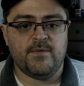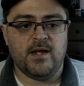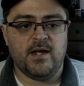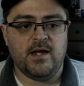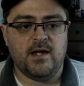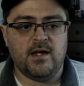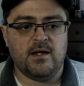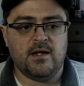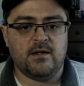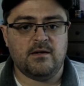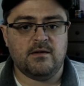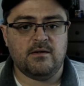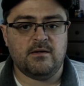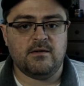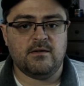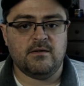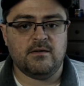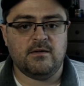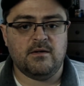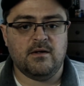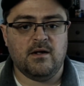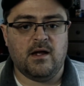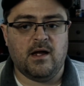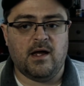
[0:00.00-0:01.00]
And
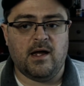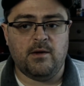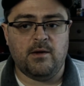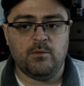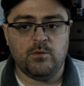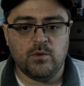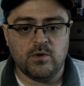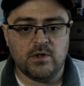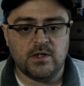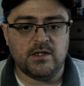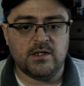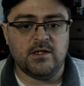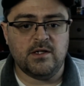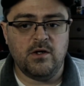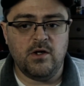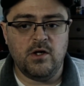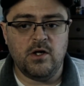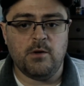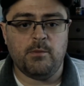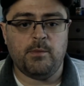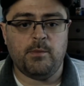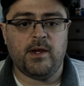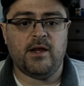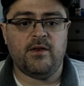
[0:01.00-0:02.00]
I will continue
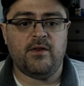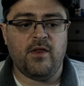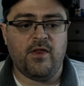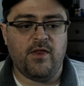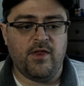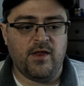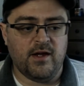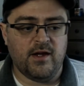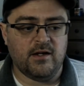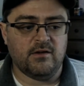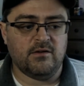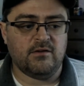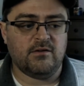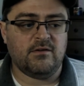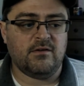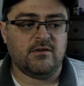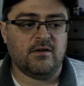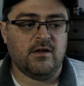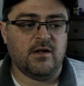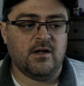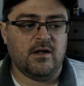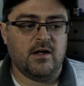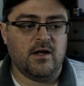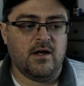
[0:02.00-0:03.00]
to play the
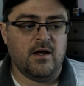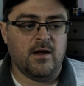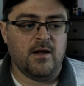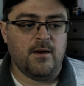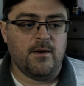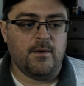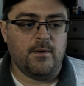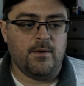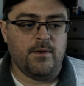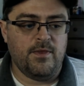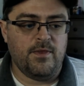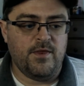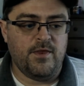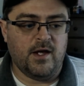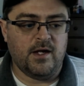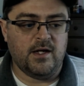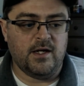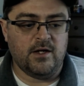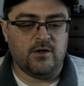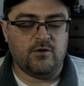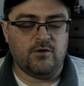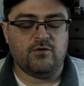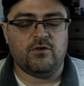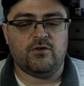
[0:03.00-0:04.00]
things that
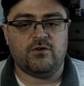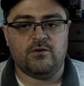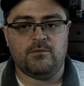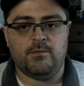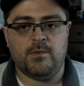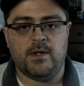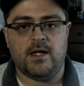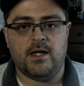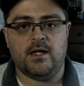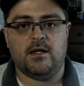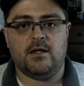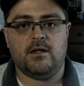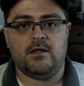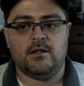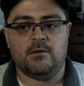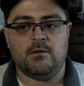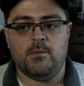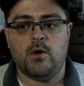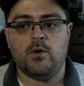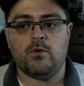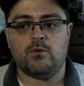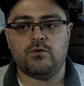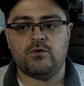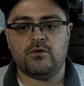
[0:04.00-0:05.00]
interest me the
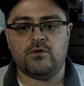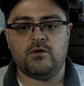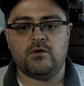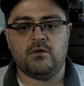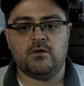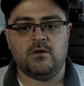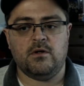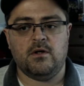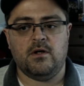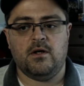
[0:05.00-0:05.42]
most.